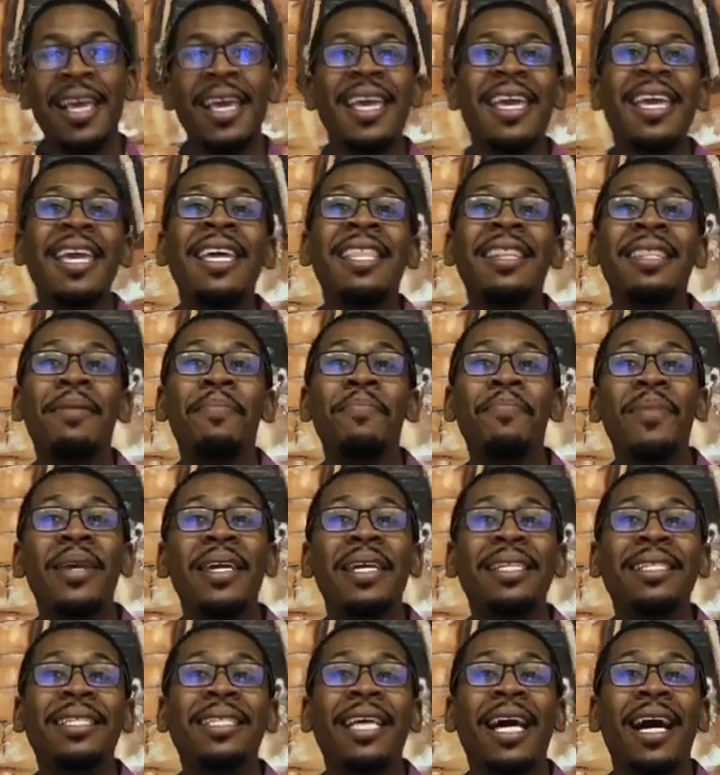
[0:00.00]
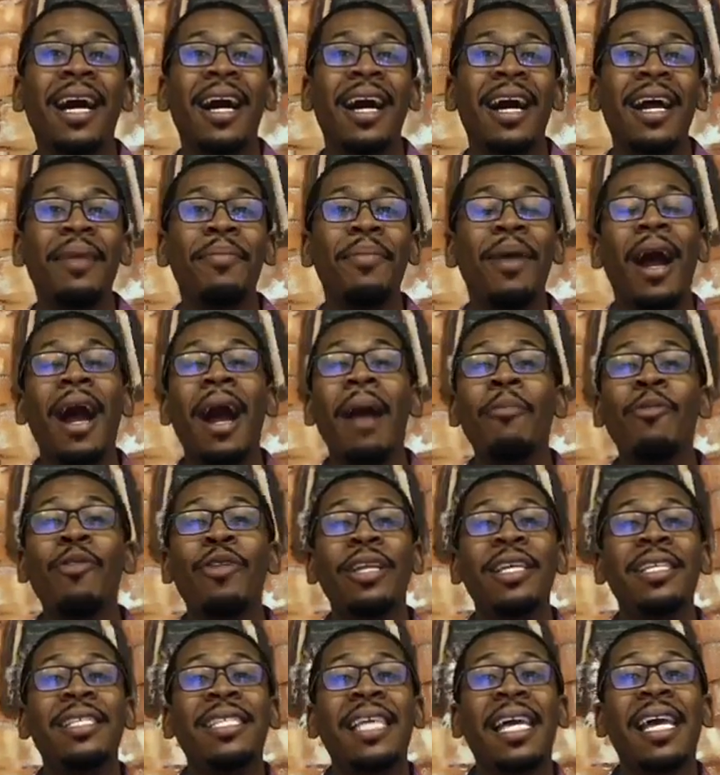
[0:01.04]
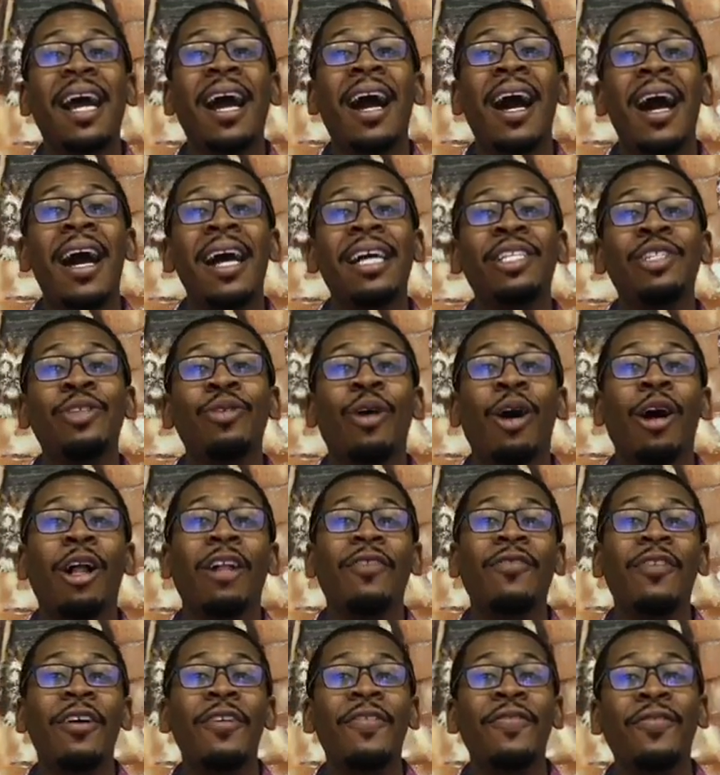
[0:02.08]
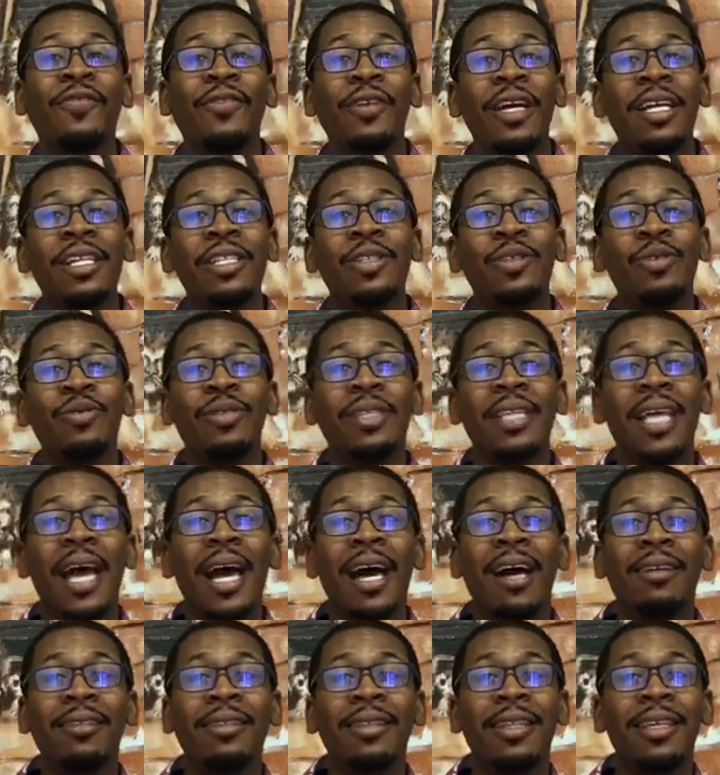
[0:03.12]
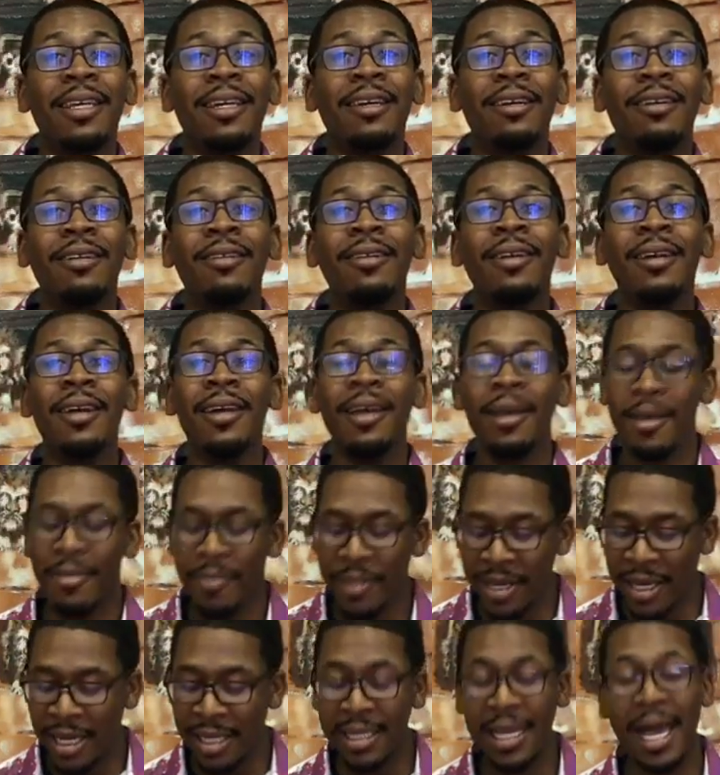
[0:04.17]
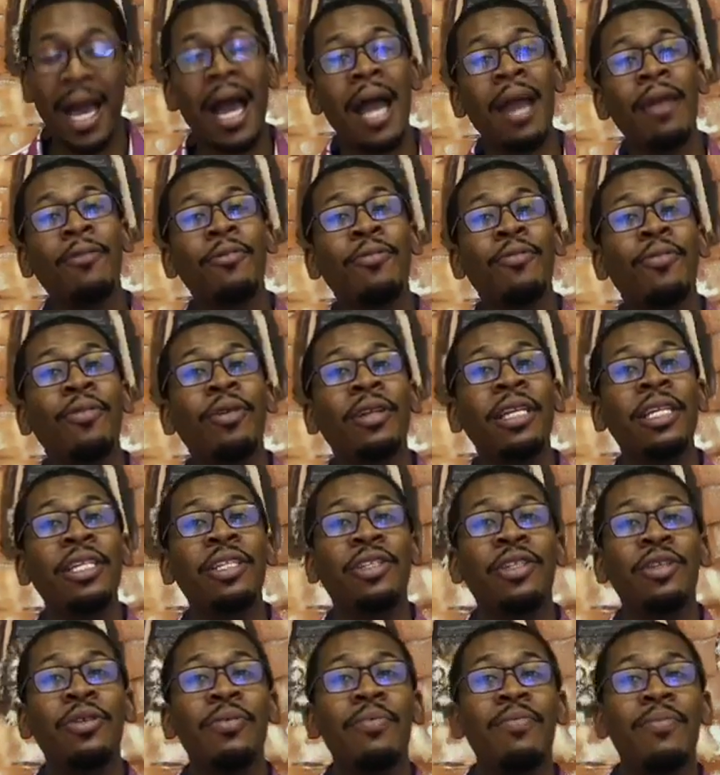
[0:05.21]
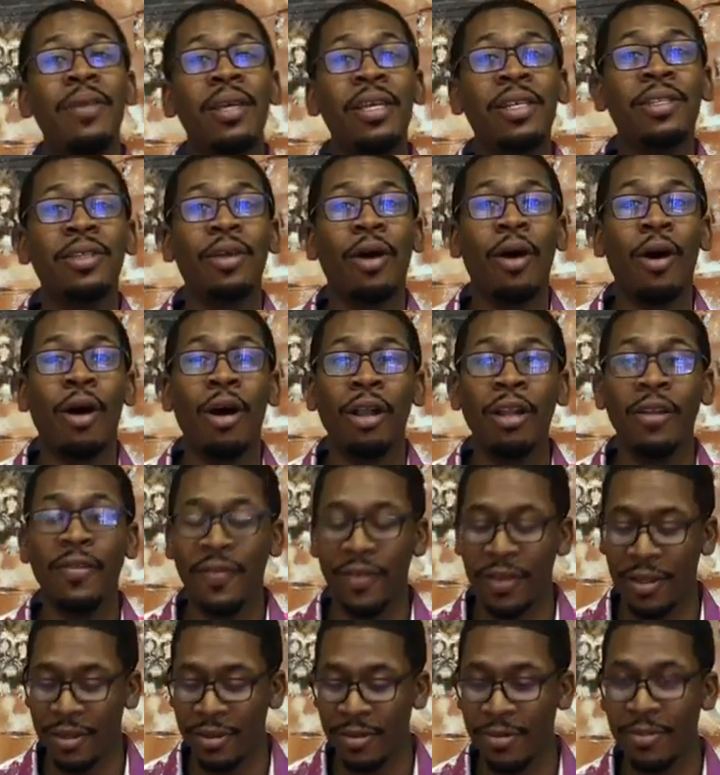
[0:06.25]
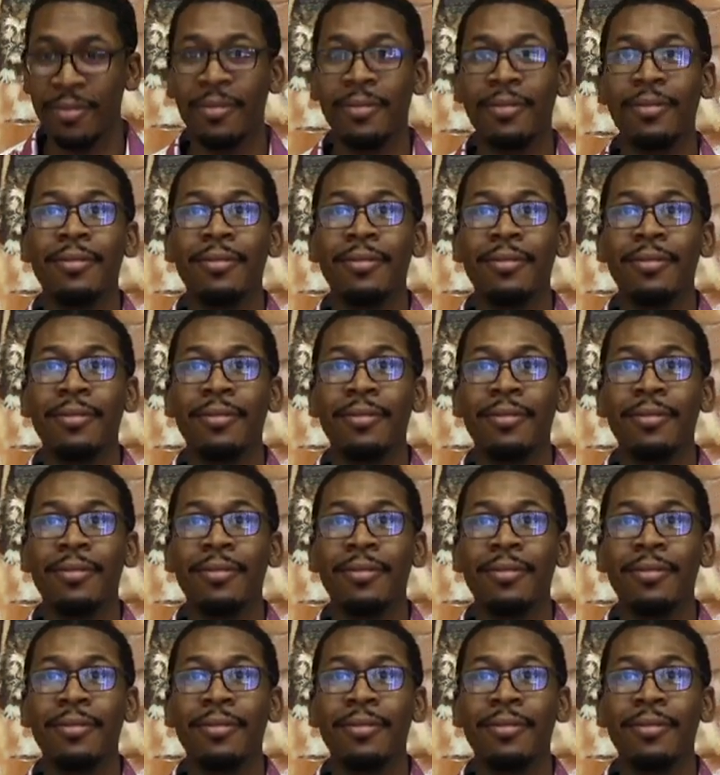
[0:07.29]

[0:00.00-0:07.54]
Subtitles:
In the meantime, I'm going to say hi to all of our friends who's out there because I really do miss all of you.